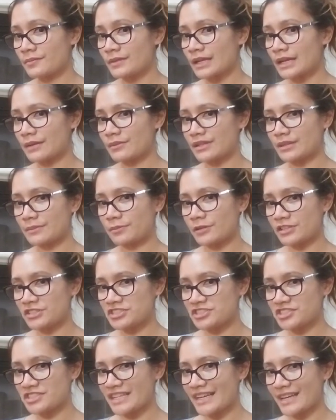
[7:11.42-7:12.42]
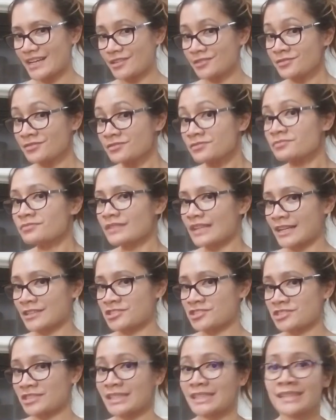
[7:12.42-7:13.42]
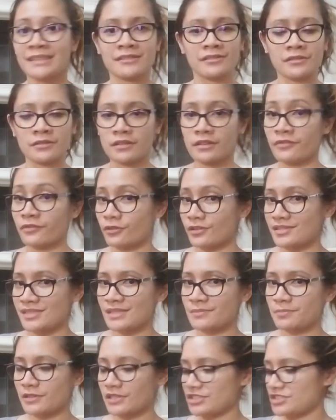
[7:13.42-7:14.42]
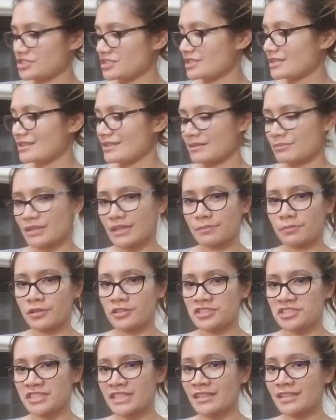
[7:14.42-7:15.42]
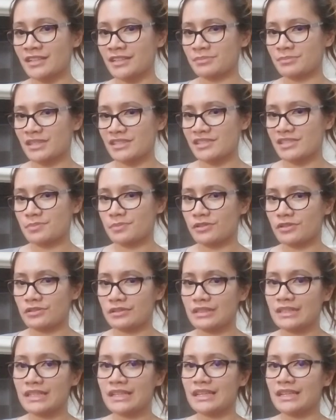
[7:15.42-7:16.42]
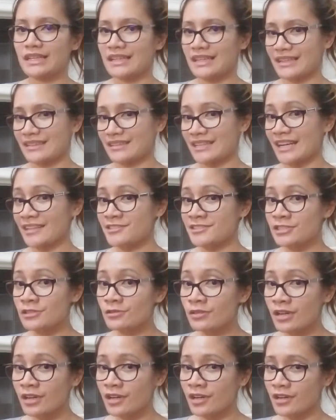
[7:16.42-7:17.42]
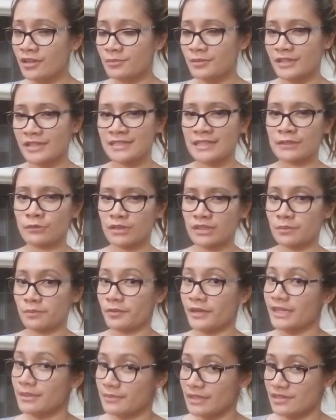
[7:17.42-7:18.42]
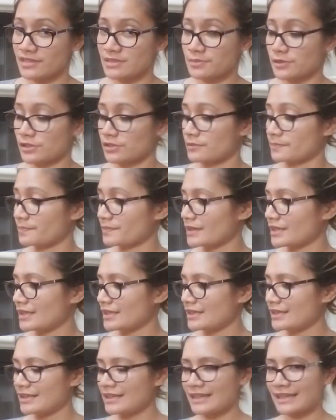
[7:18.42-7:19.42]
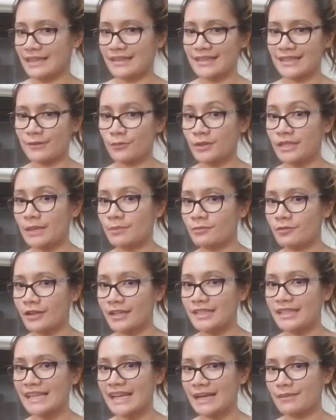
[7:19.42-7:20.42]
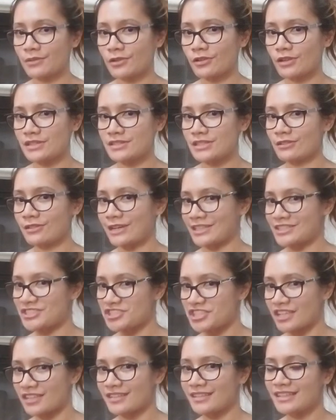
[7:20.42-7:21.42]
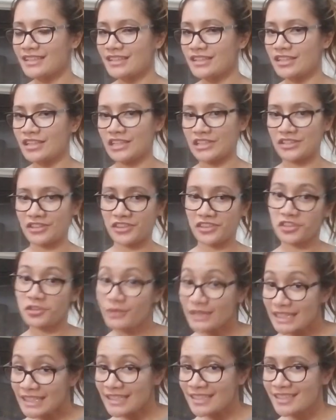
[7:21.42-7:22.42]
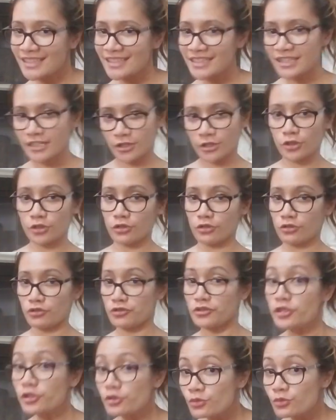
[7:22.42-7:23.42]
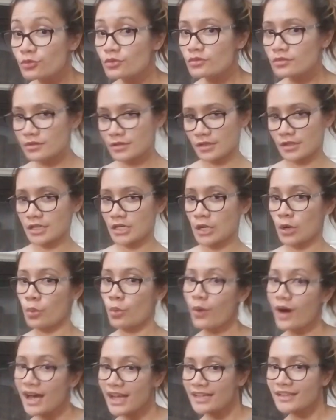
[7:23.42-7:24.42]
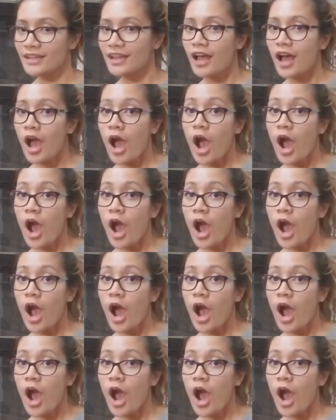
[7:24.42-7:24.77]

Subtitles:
I'm going to push down, actually, the force to push. I'm going to push down on my spoon. Not too hard because I don't want to break my spoon. And then when I'm ready, I'm going to launch it in 3, 2, 1.